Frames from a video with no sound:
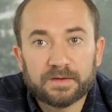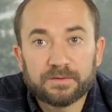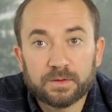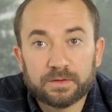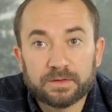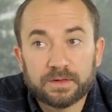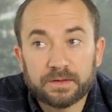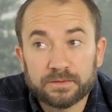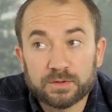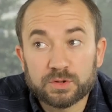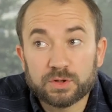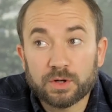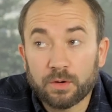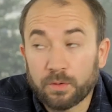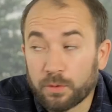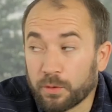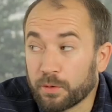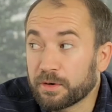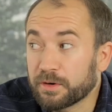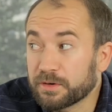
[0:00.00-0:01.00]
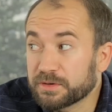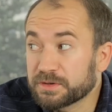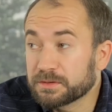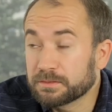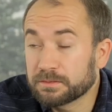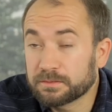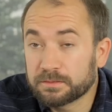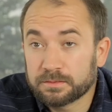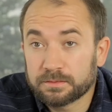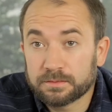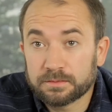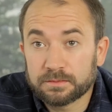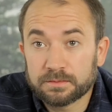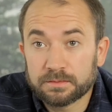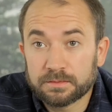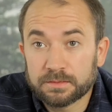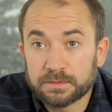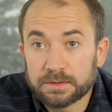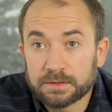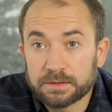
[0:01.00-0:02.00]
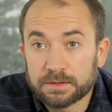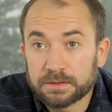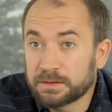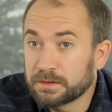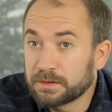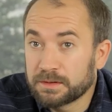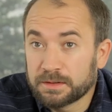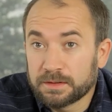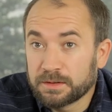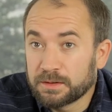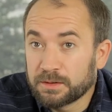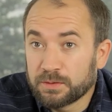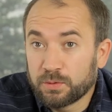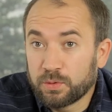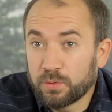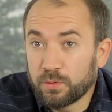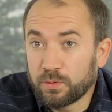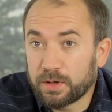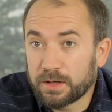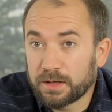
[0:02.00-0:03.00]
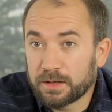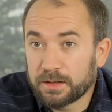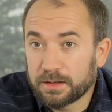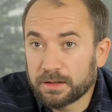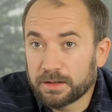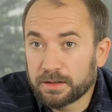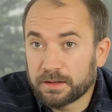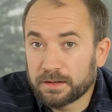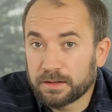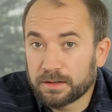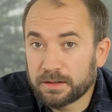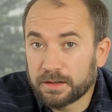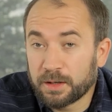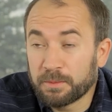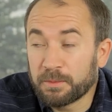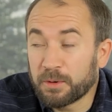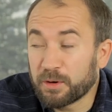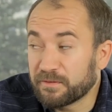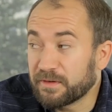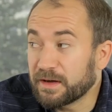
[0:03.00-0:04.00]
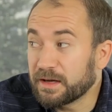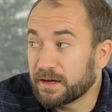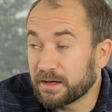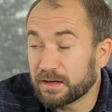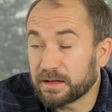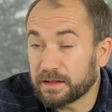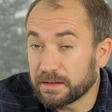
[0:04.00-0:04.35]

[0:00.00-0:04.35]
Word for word: Have you seen the show Hoarders? Uh, yeah. Whew. It'll motivate you to